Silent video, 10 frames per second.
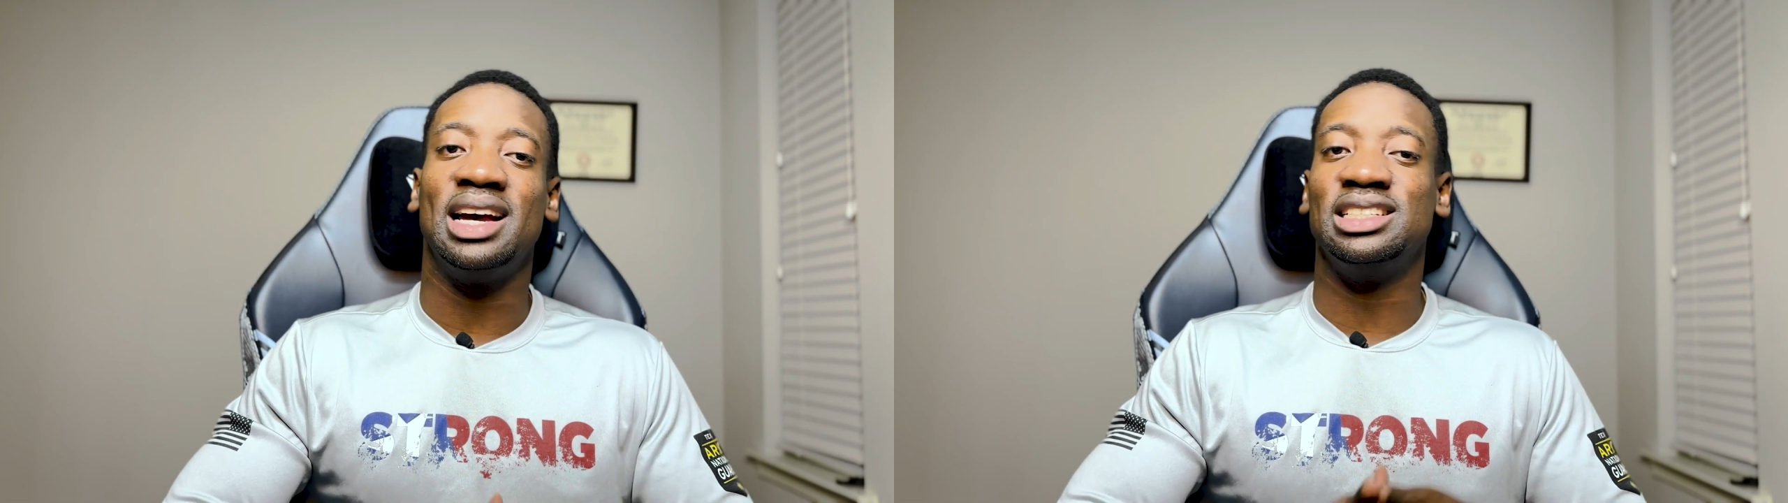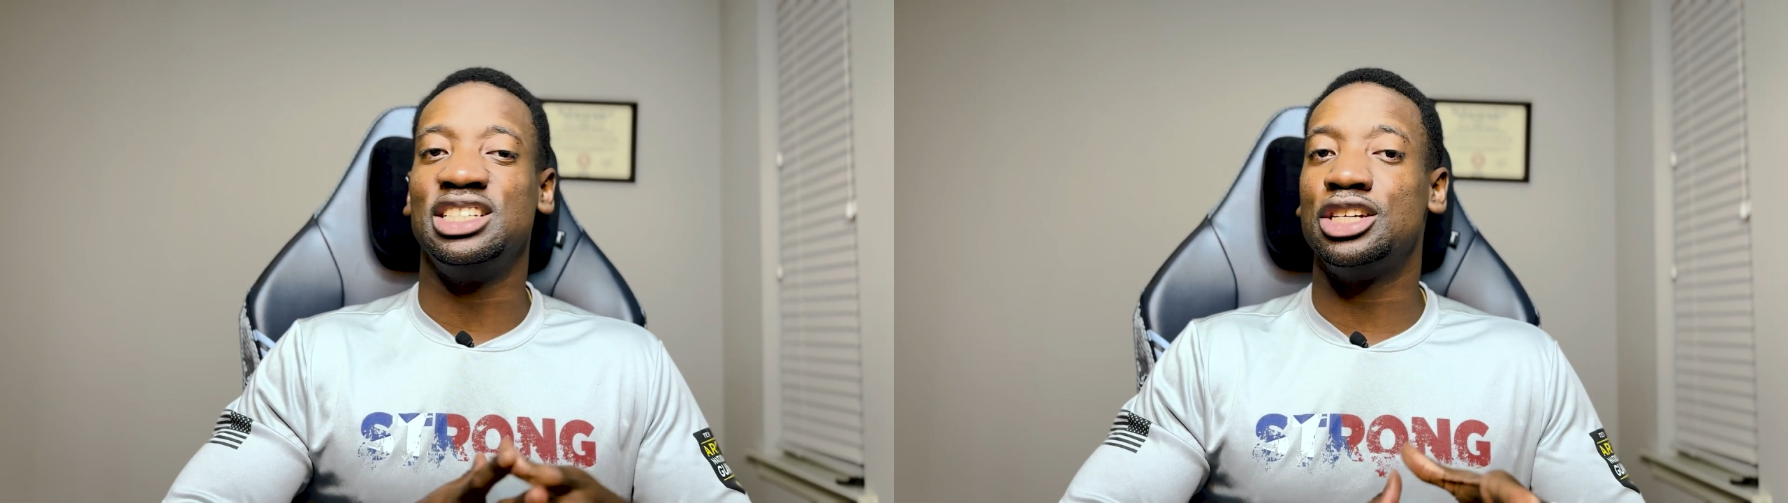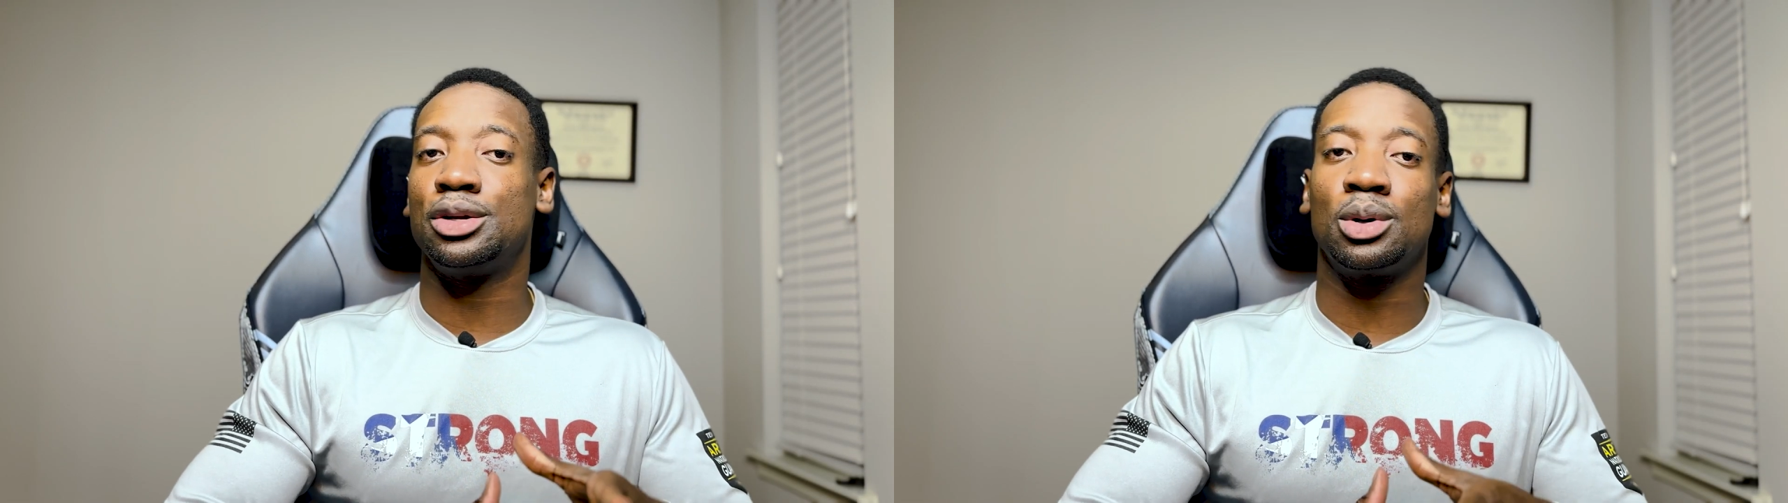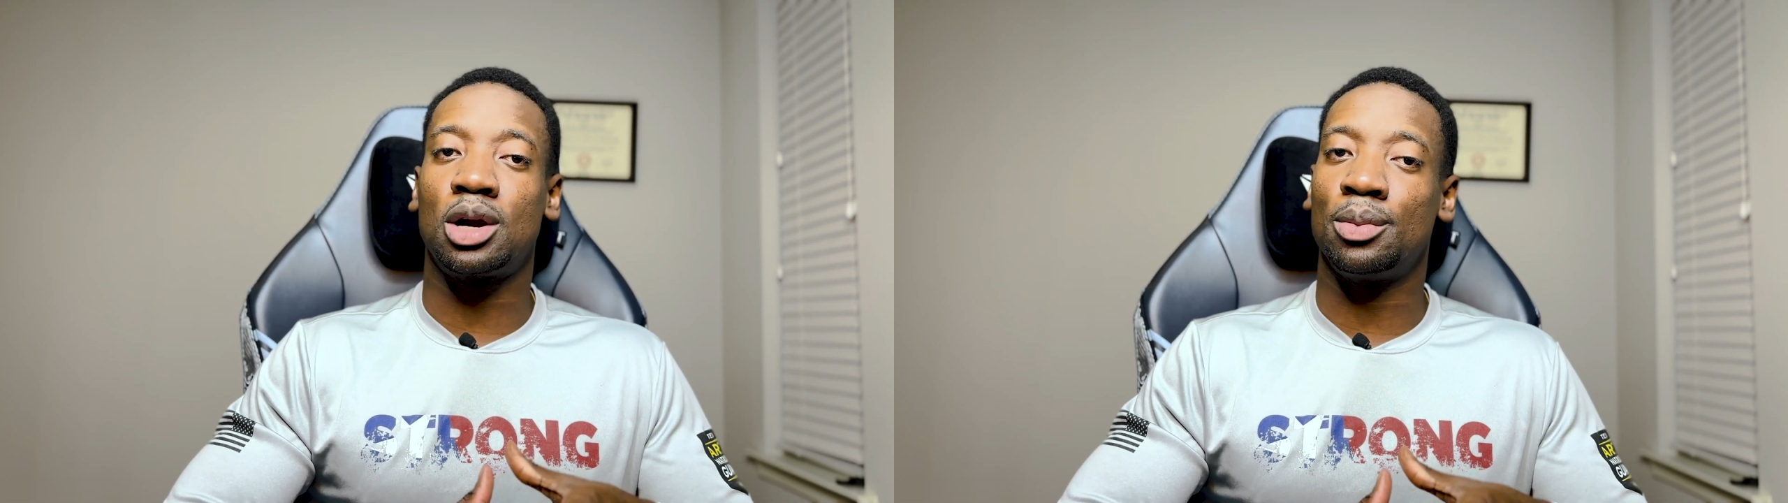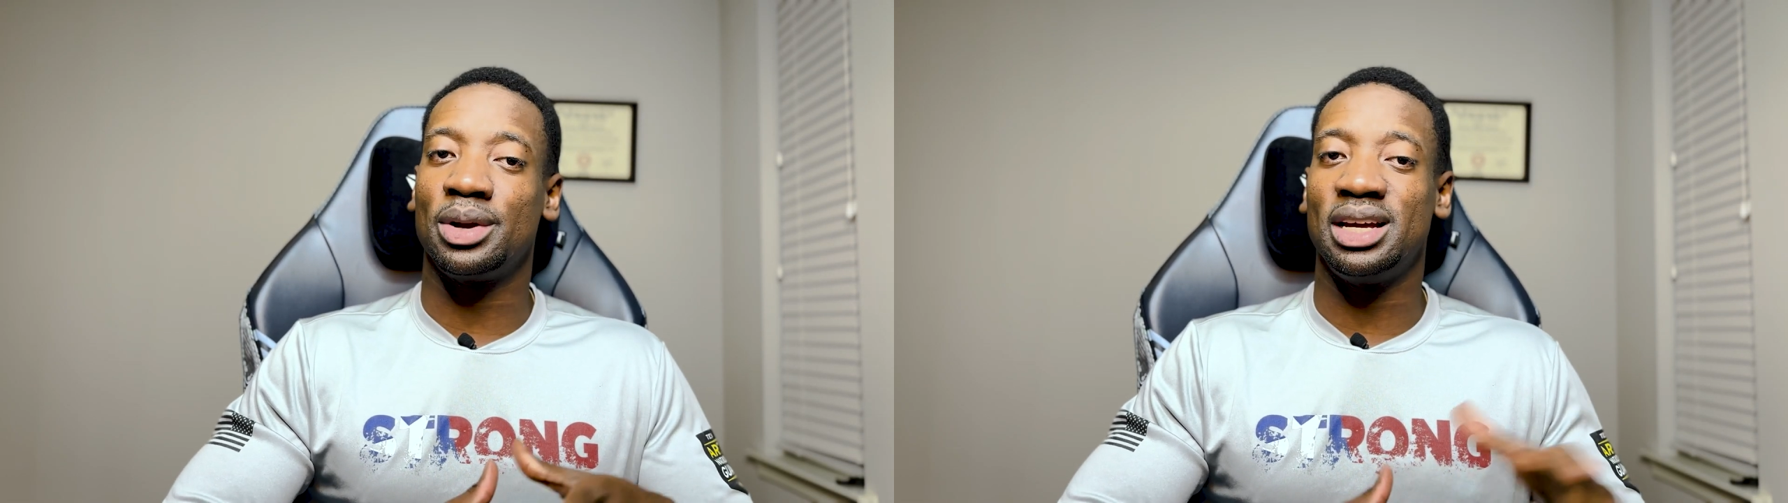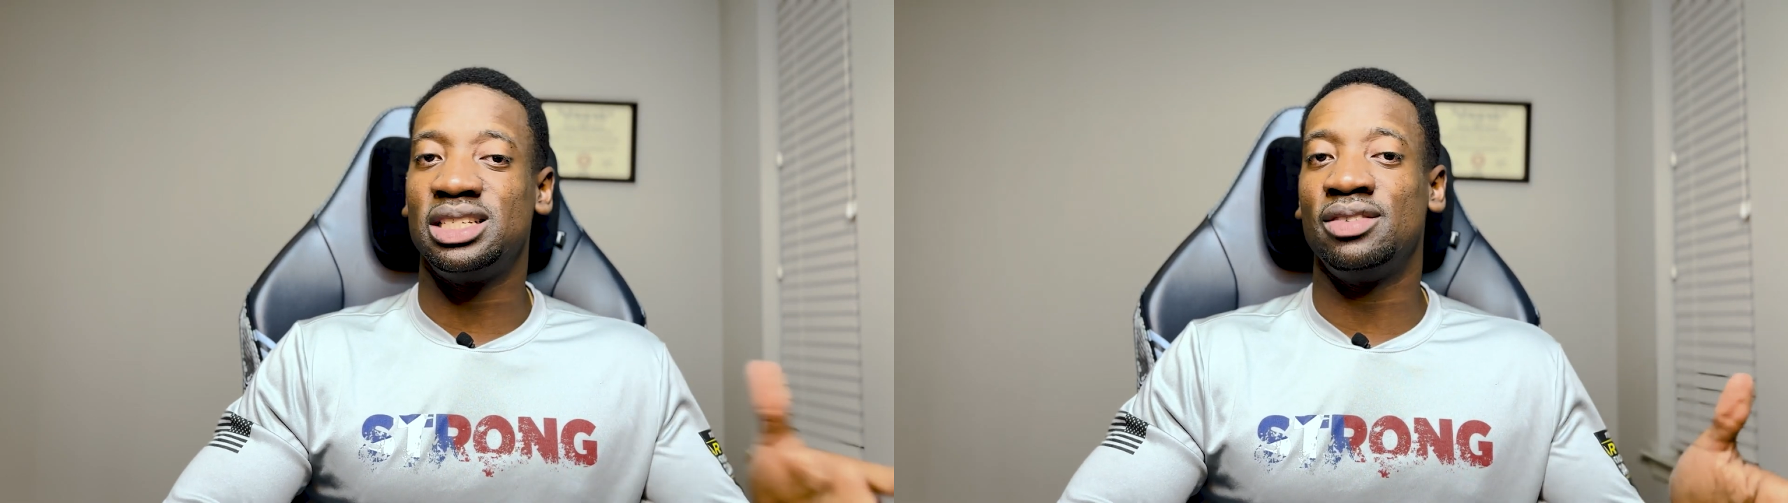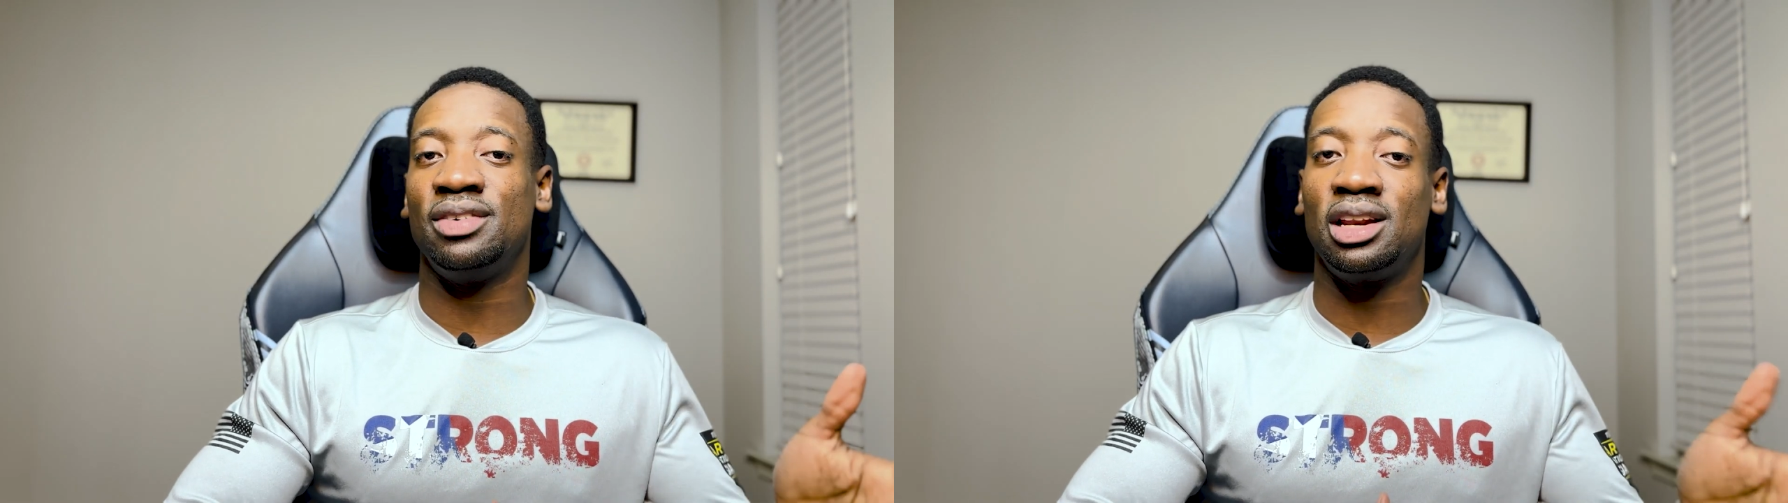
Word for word: as a general comprehensive